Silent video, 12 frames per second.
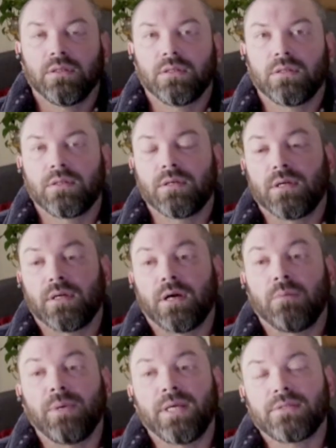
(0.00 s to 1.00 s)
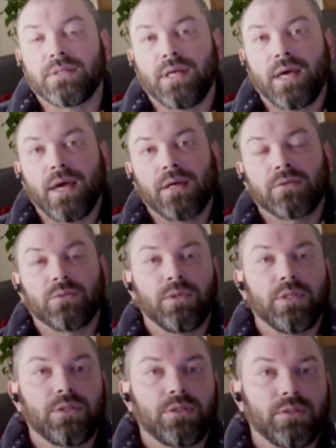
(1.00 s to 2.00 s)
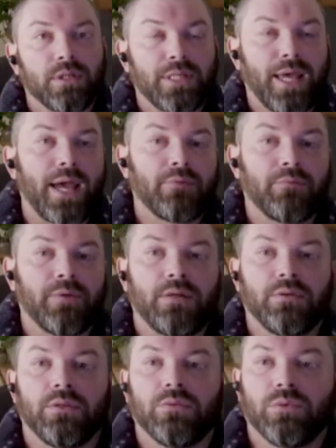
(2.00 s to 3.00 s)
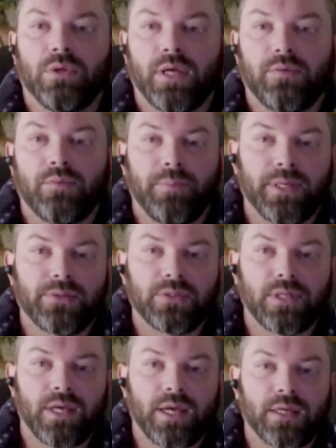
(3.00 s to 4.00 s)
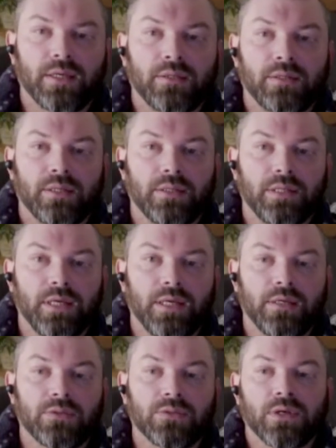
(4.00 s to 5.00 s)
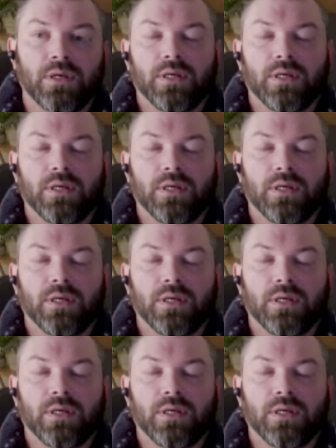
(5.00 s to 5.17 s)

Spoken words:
a base attack, so each attack value will have a base attack, and then it takes